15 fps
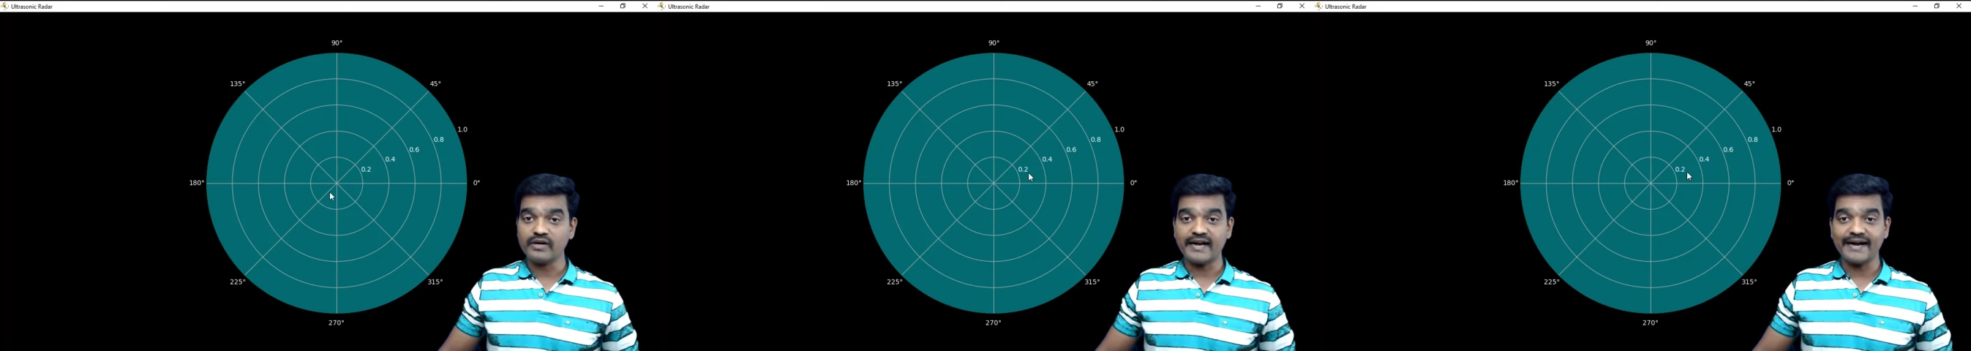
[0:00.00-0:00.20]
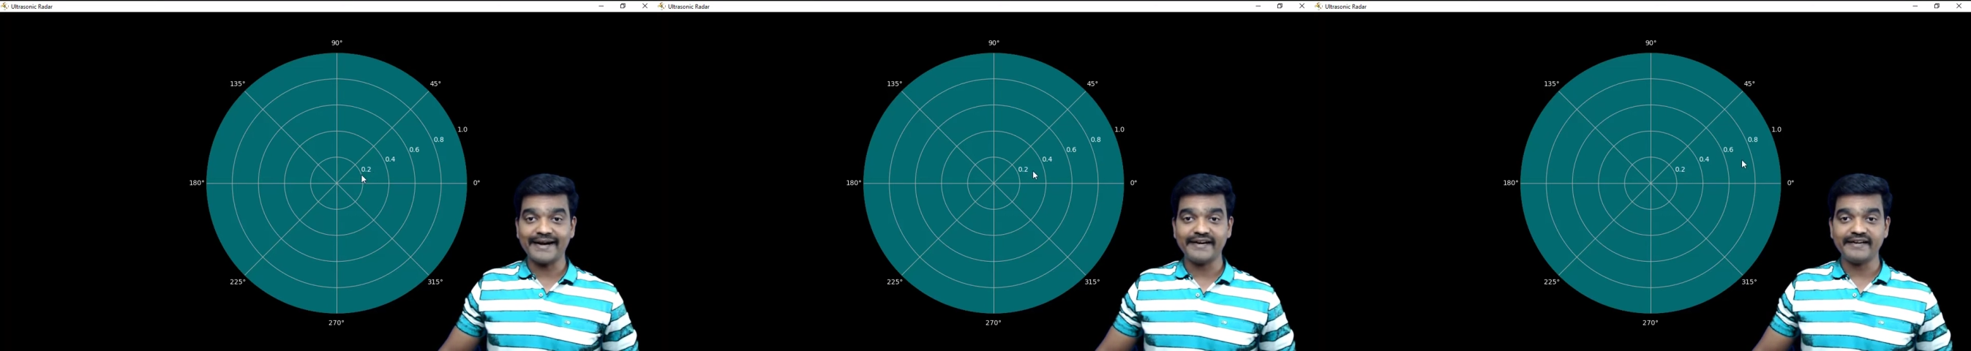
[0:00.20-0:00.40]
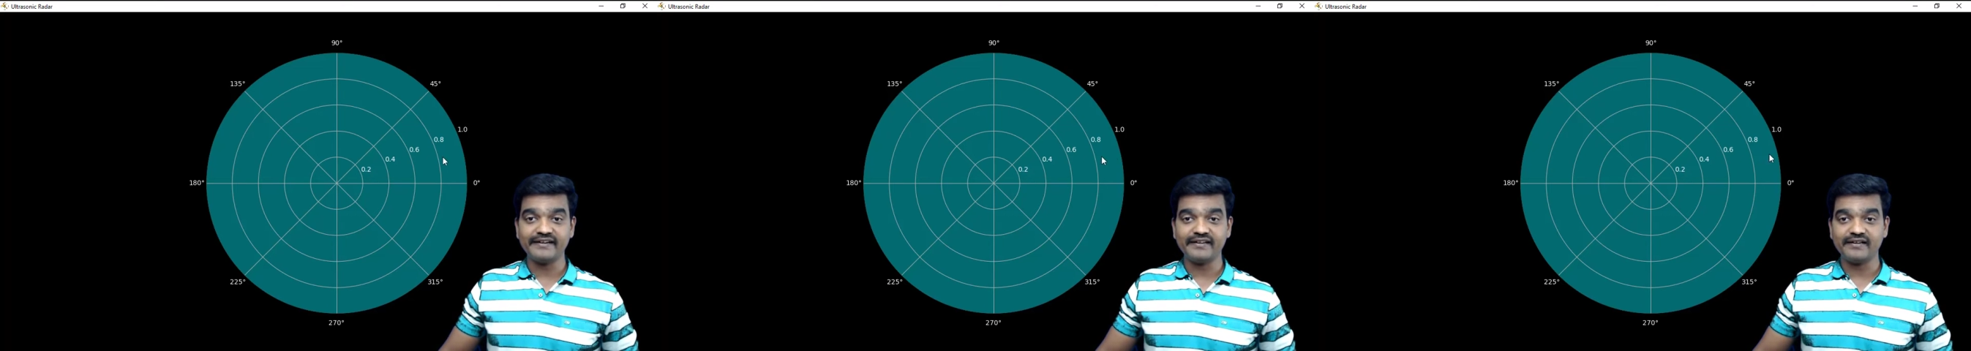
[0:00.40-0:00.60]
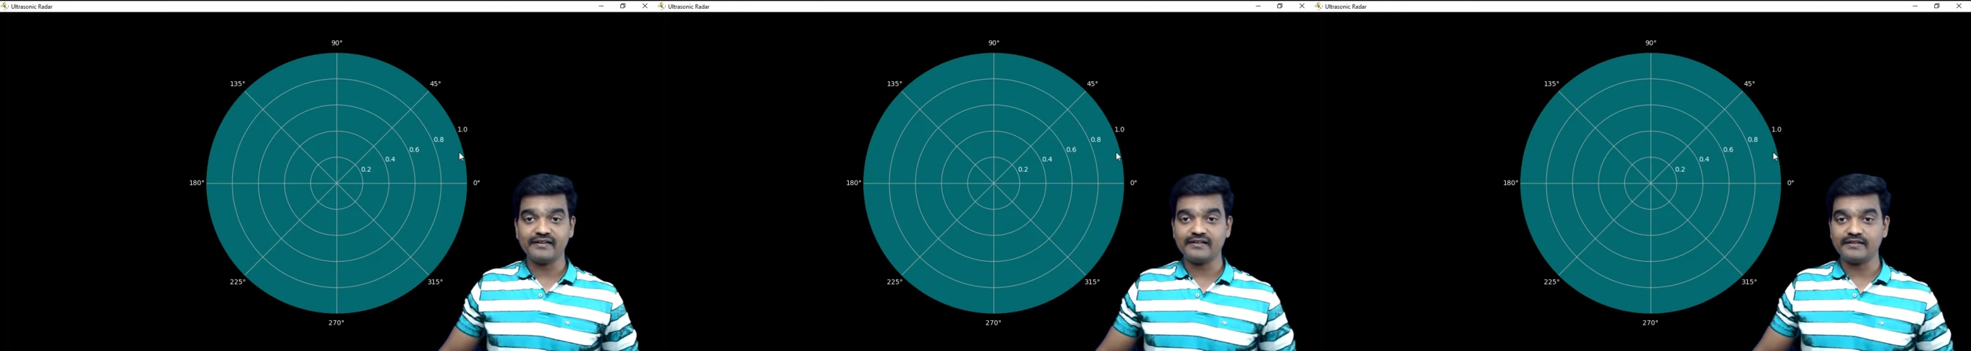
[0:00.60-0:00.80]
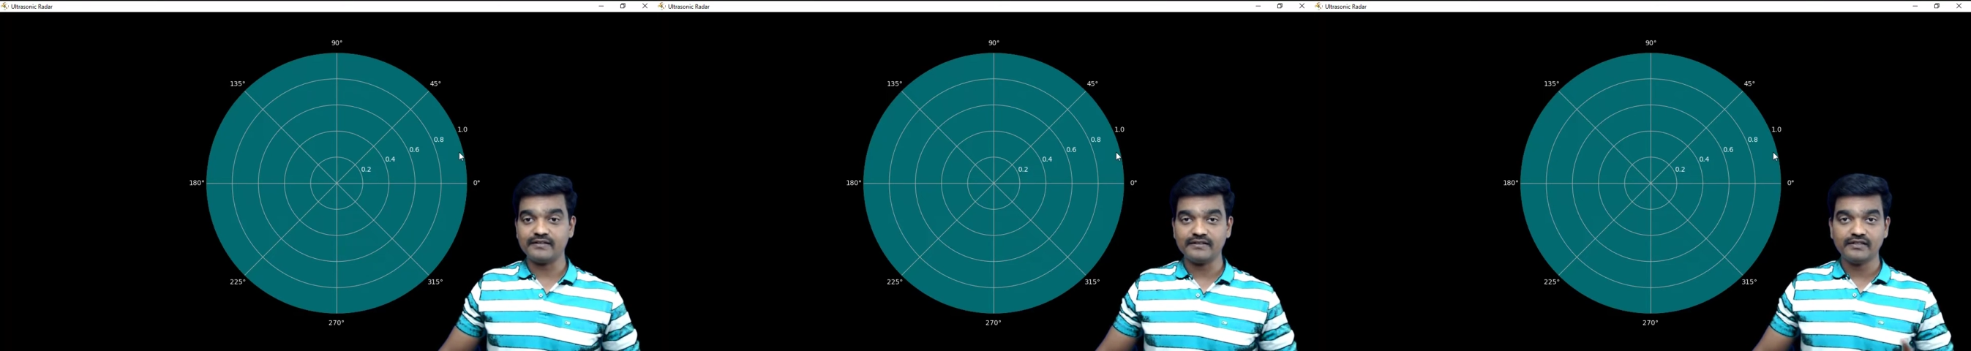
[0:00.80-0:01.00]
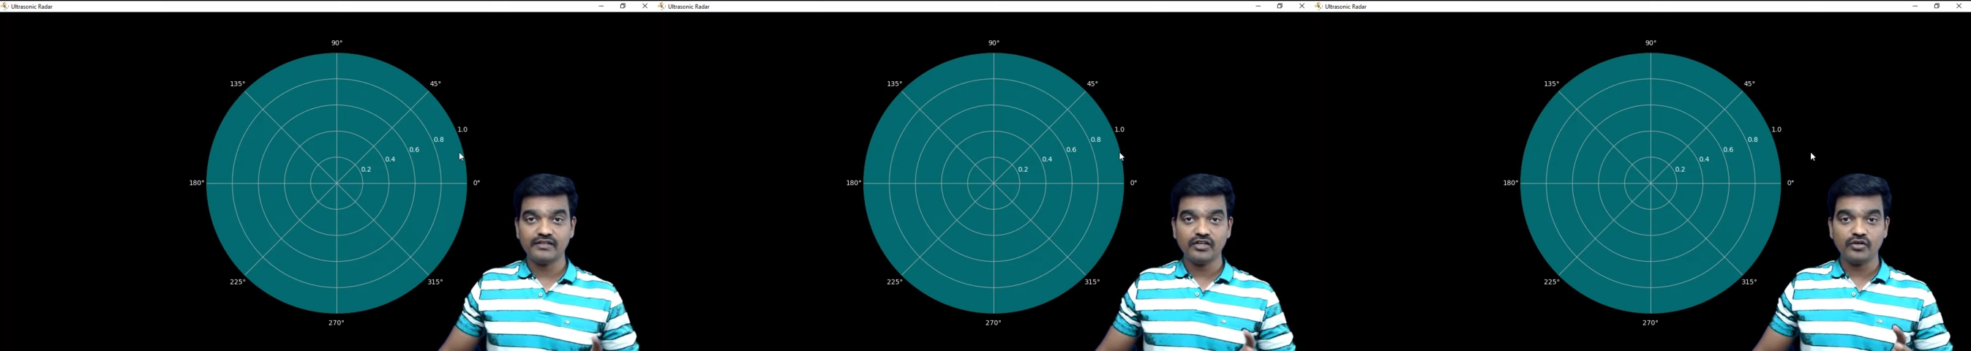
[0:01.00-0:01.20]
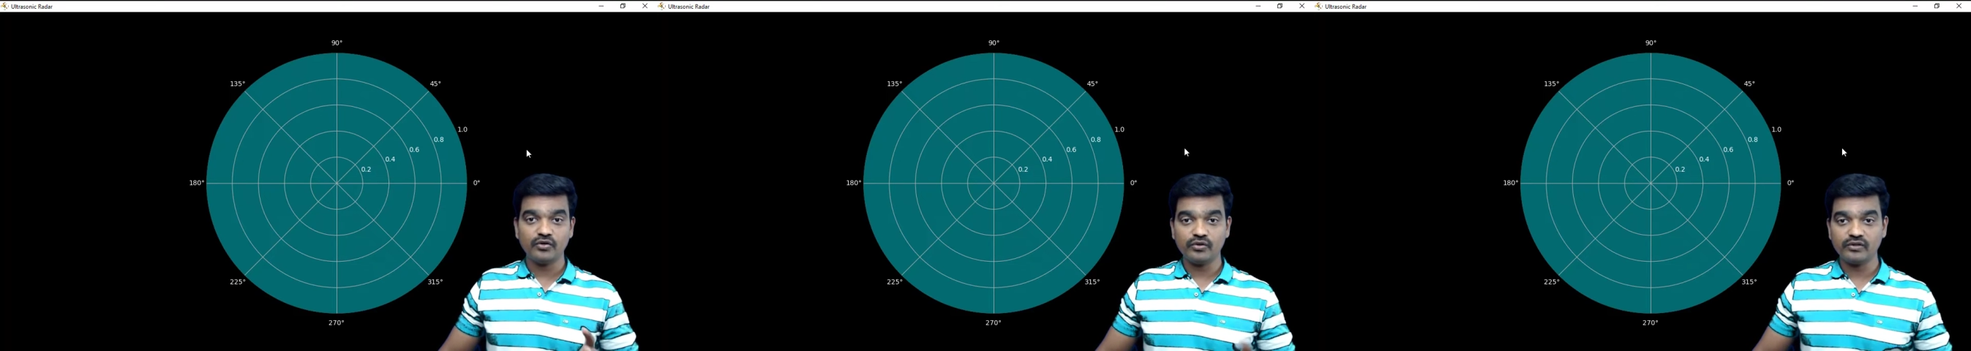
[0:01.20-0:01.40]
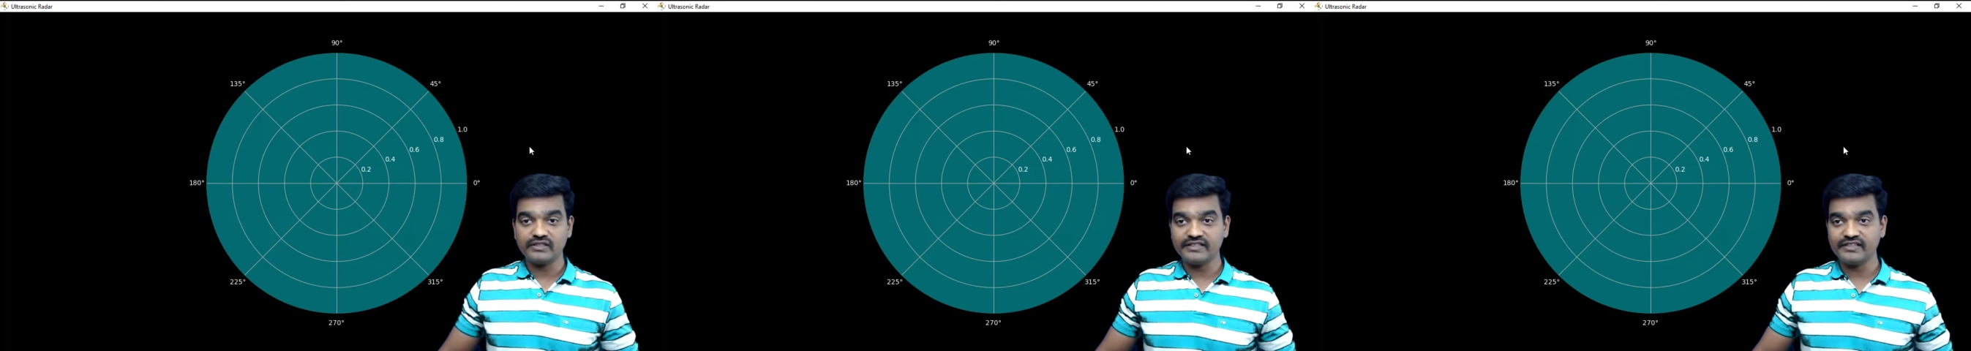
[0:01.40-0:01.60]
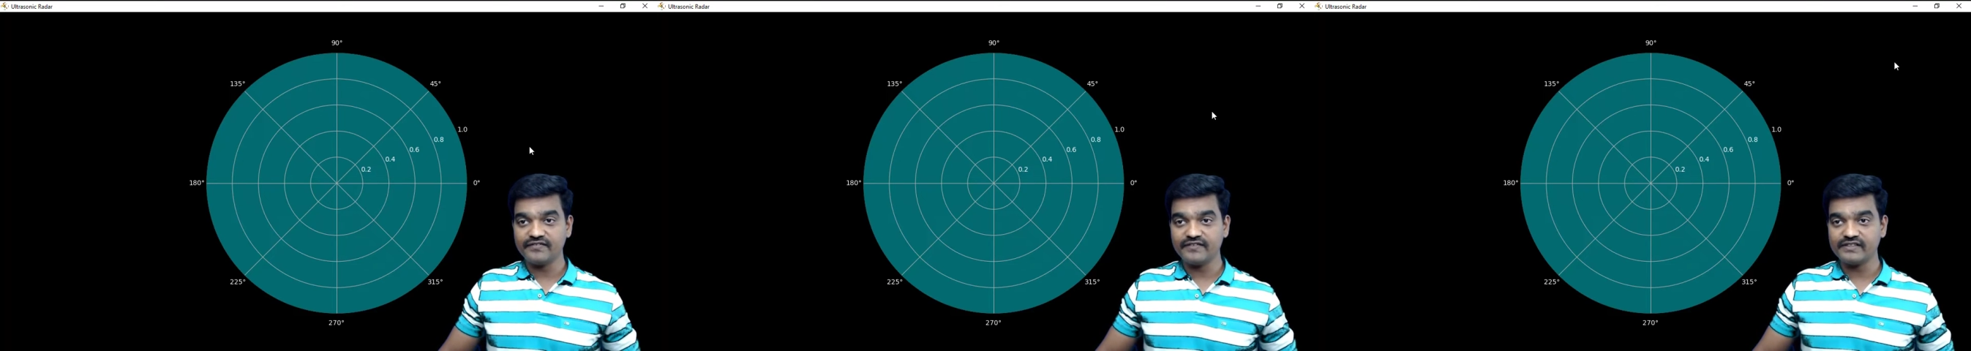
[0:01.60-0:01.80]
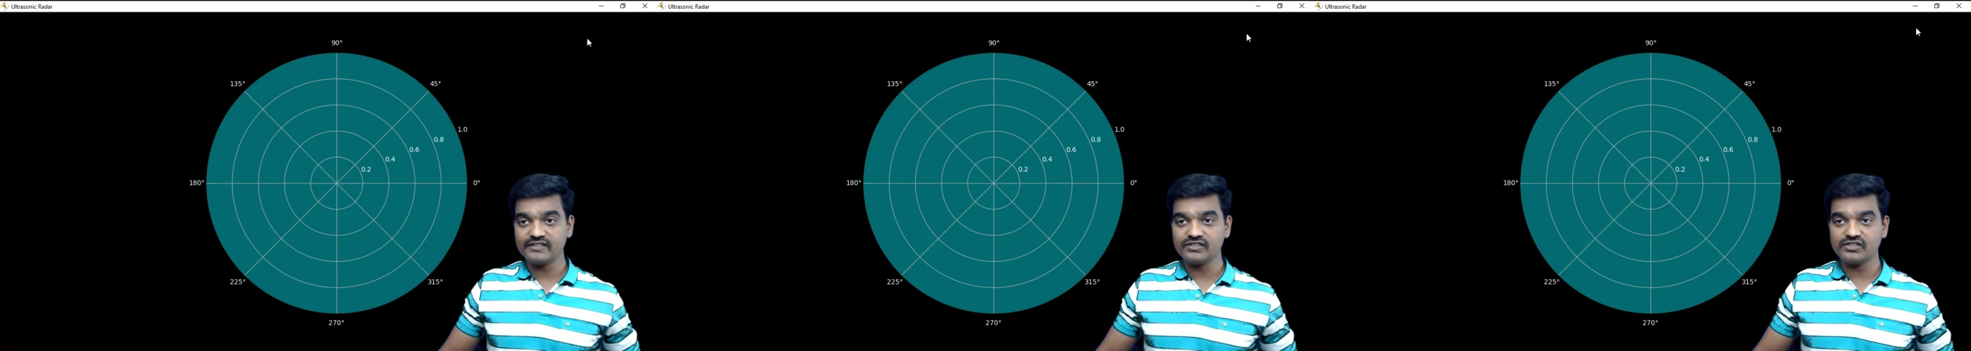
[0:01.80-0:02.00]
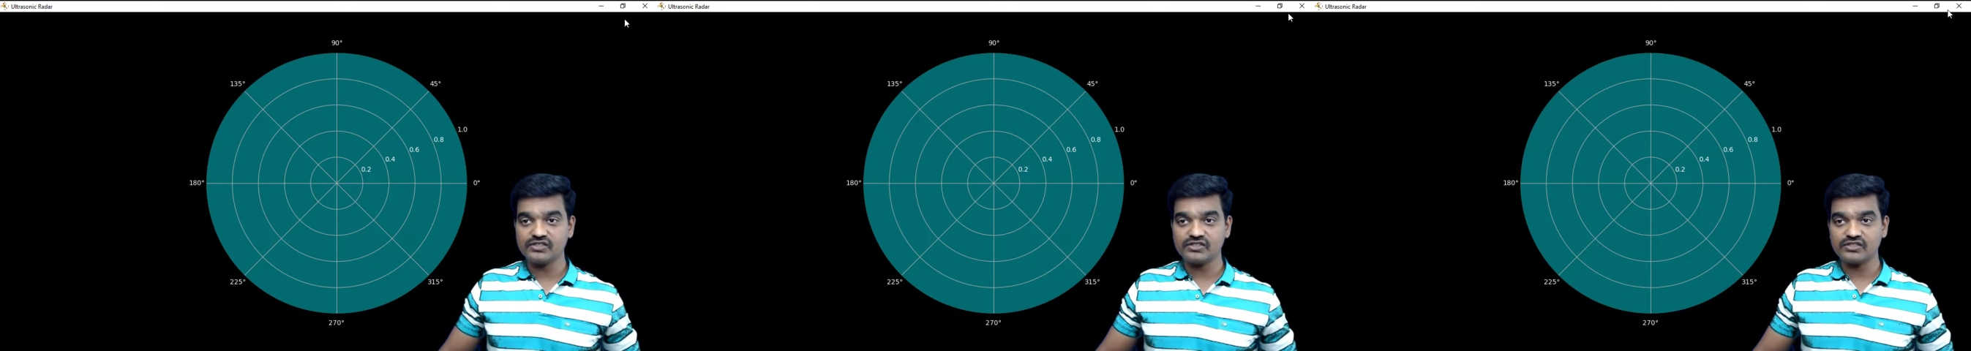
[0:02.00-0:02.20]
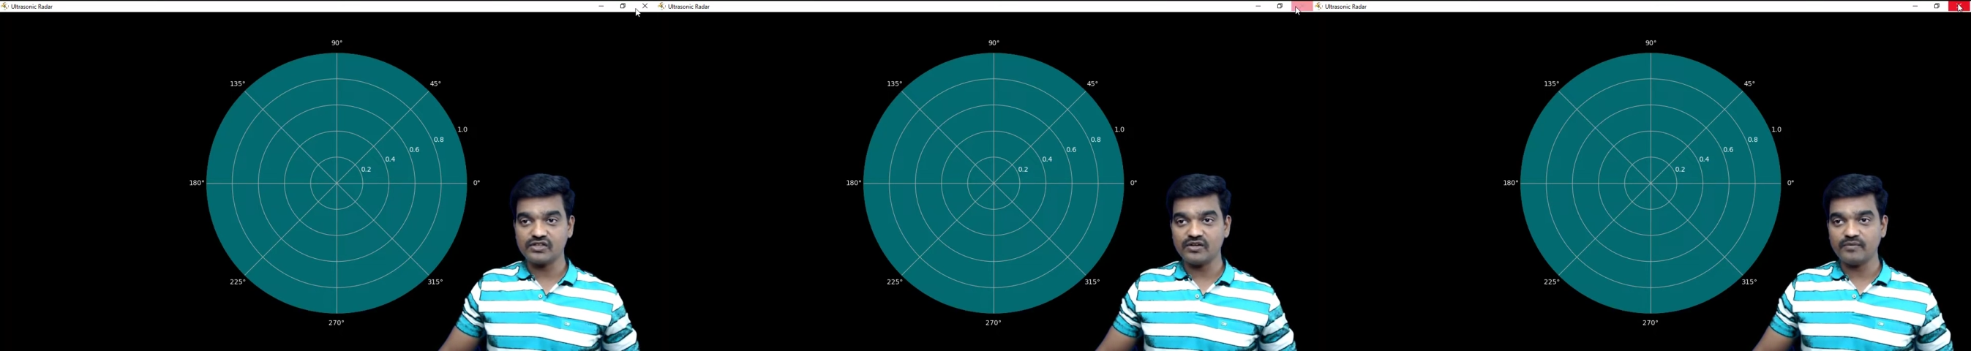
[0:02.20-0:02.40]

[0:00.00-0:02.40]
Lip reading: and the difference